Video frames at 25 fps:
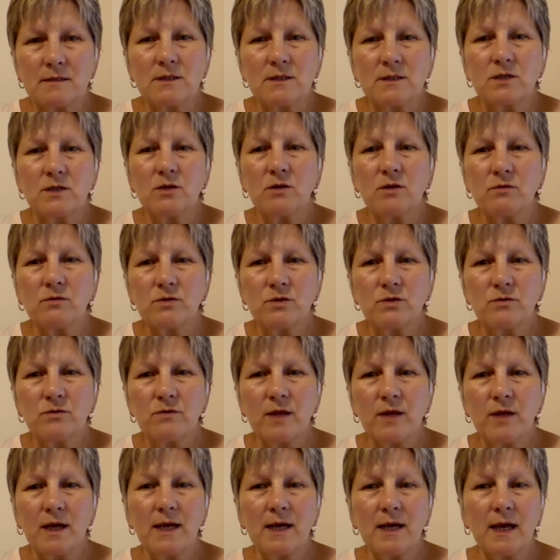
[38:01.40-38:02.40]
You know, do
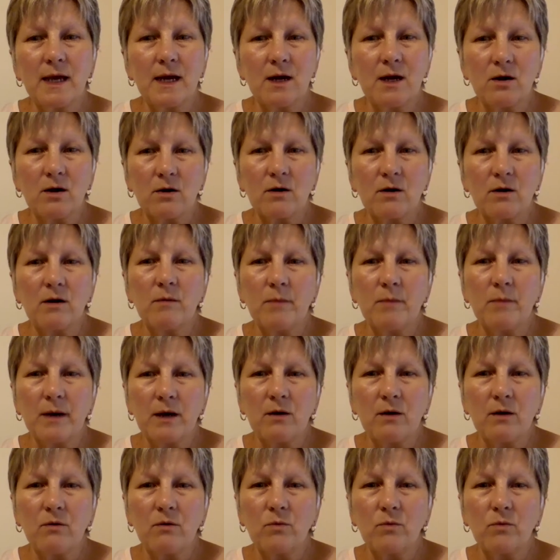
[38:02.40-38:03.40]
they care
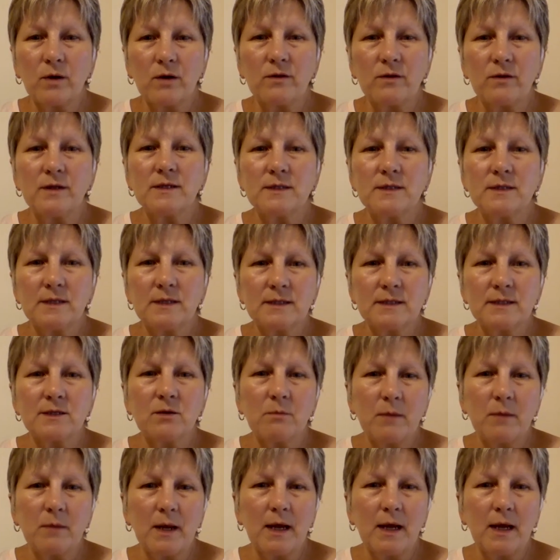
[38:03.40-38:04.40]
about where these things
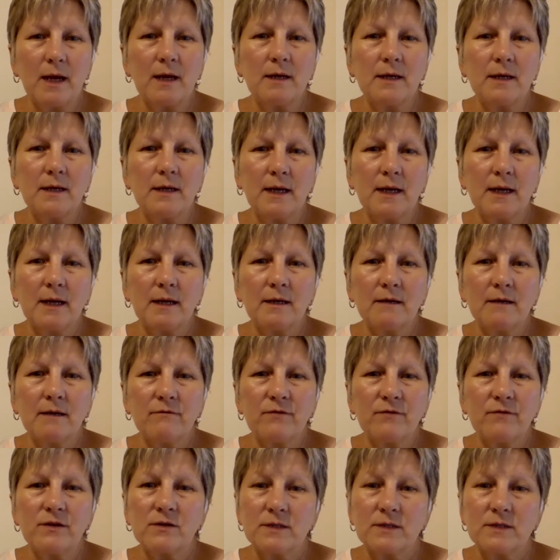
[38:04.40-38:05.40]
are made and if
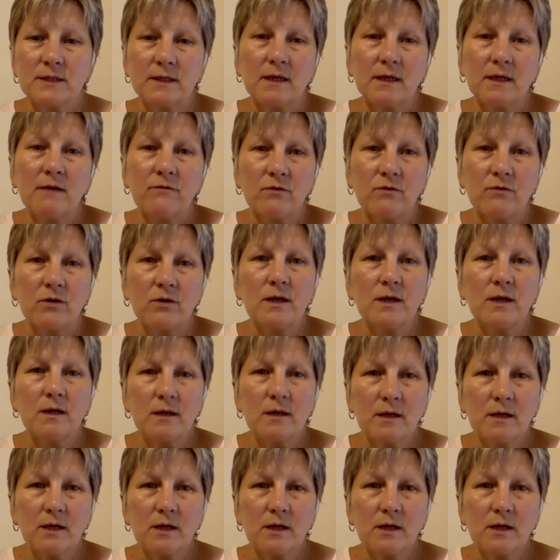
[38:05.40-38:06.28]
there's slavery,